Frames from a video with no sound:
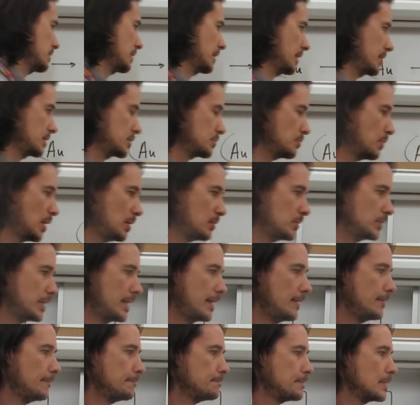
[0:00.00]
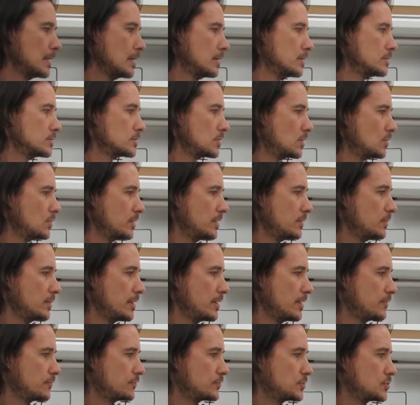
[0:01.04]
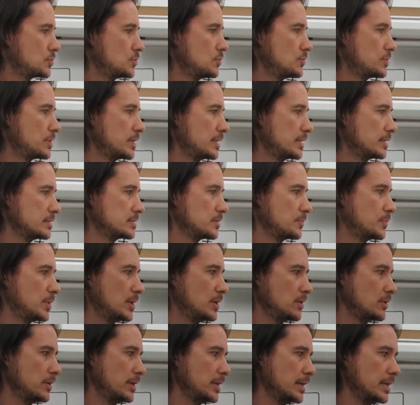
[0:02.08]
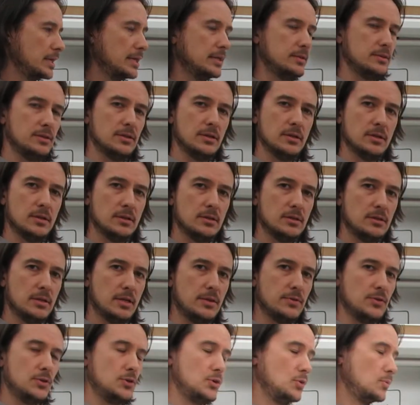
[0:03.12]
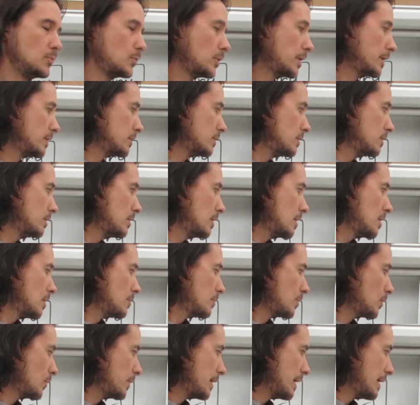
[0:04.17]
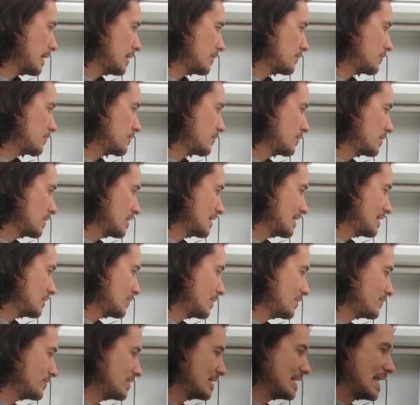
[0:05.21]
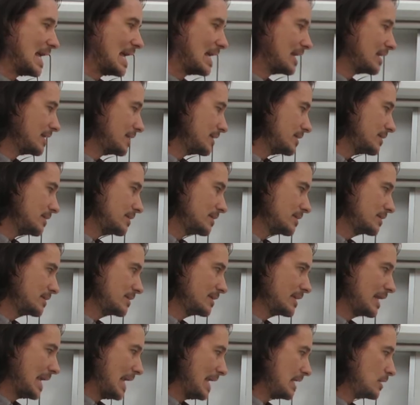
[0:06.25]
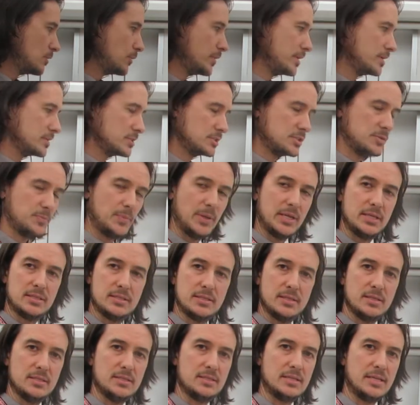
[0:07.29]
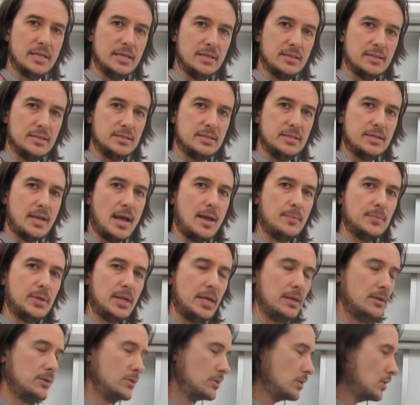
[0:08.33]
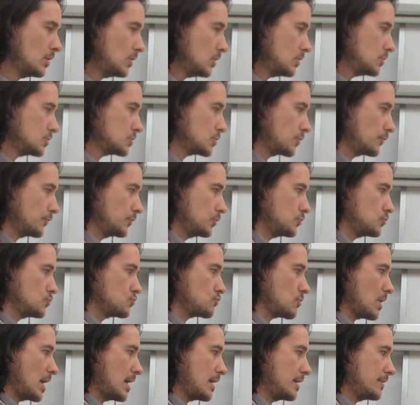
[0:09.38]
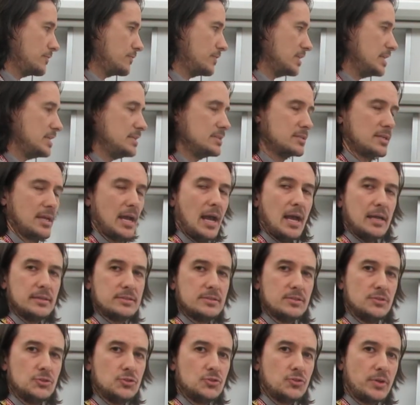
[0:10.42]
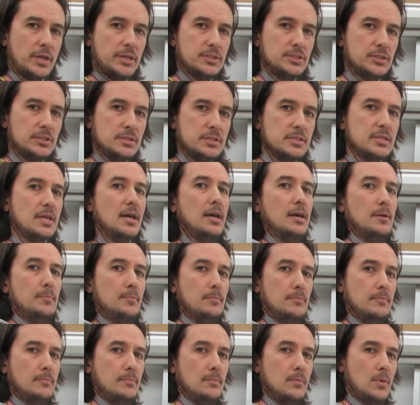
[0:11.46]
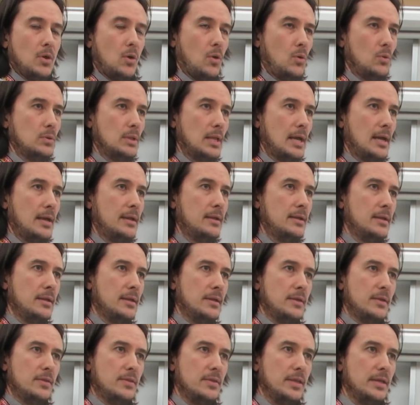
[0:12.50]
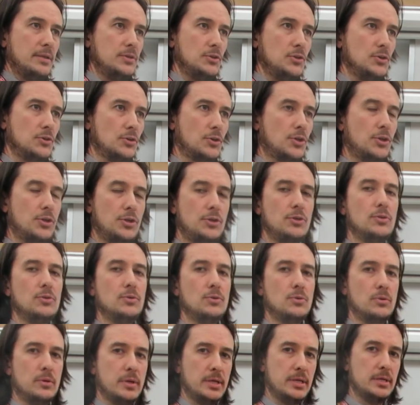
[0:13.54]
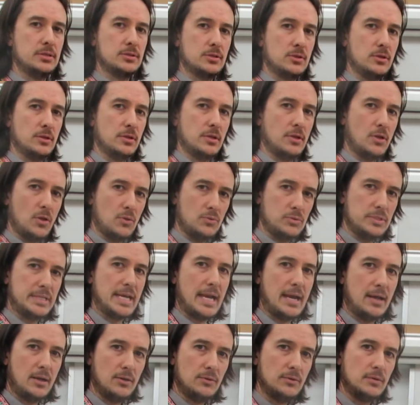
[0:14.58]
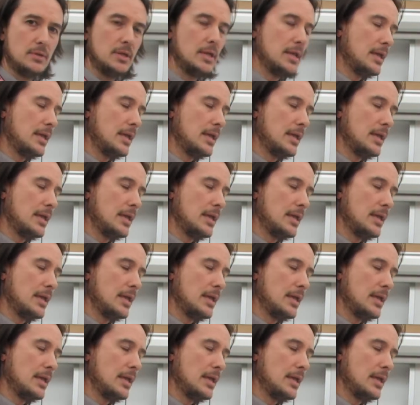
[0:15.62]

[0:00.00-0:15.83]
It gets bubbled out. So we have 2 things appearing in the numerator, but we have 9 aqueous species in the denominator. So if you drive these concentrations up a whole lot, then your Q is going to go down,